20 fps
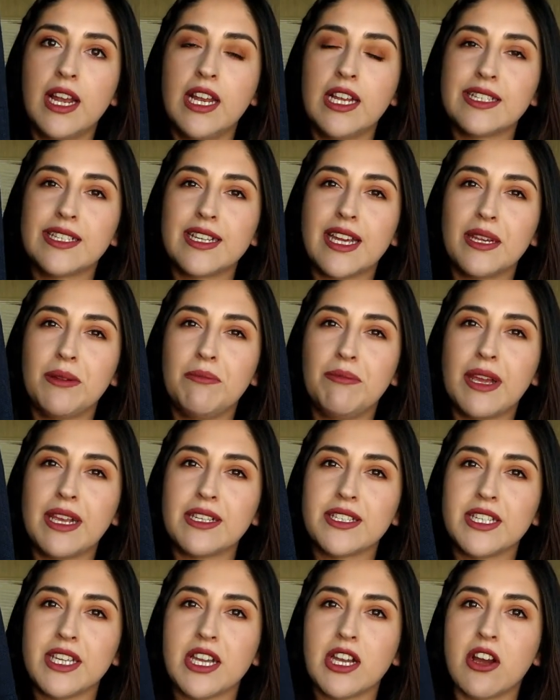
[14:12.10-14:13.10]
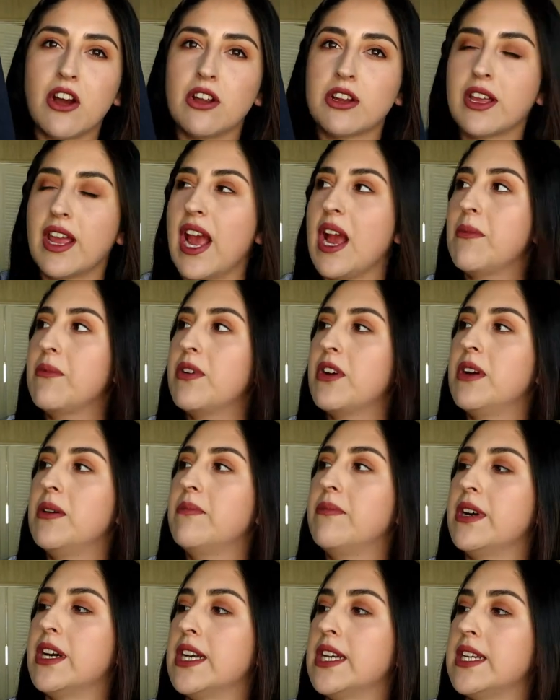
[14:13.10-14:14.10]
it looks kind of basic on camera,
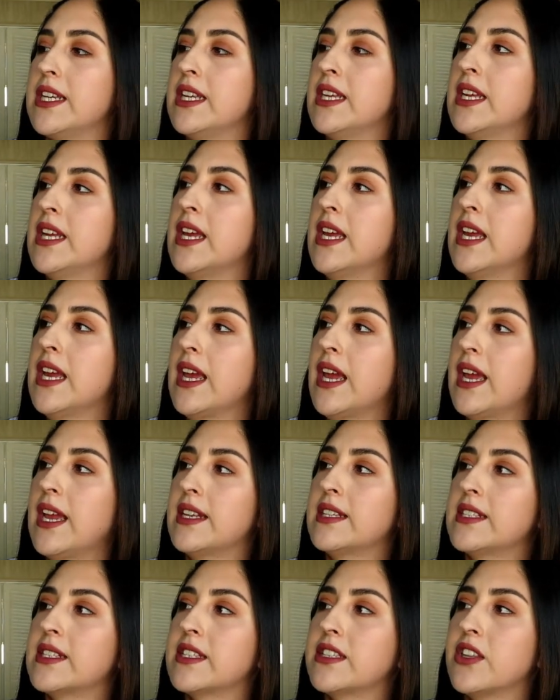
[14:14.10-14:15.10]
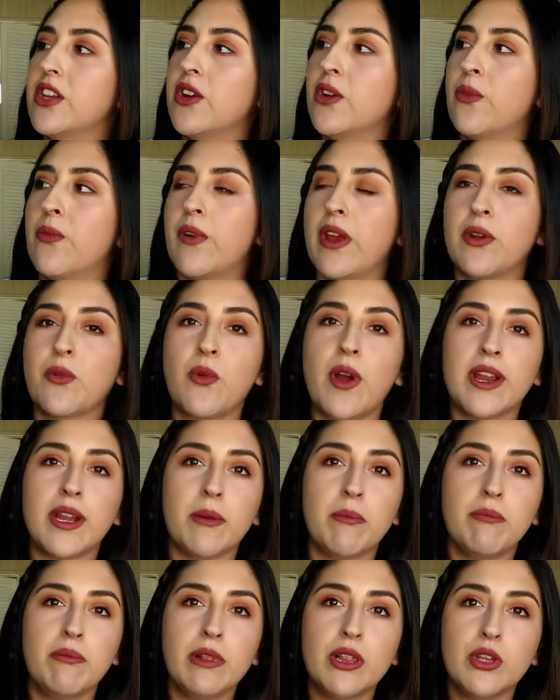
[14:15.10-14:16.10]
but it's the red,
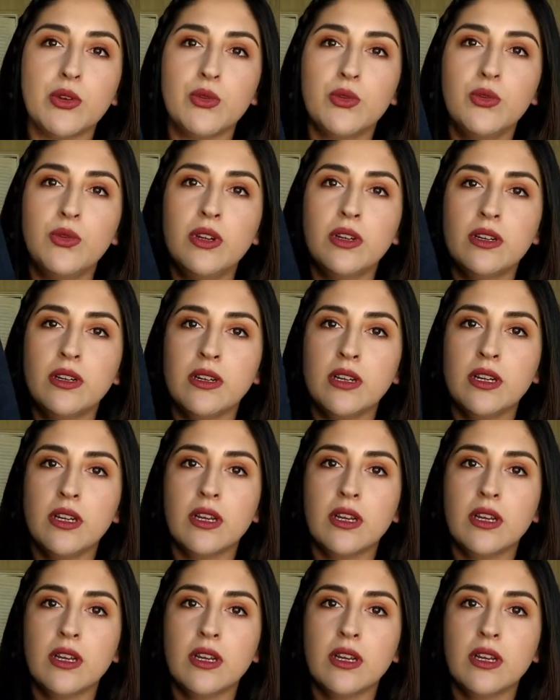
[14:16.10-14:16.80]
white, and blue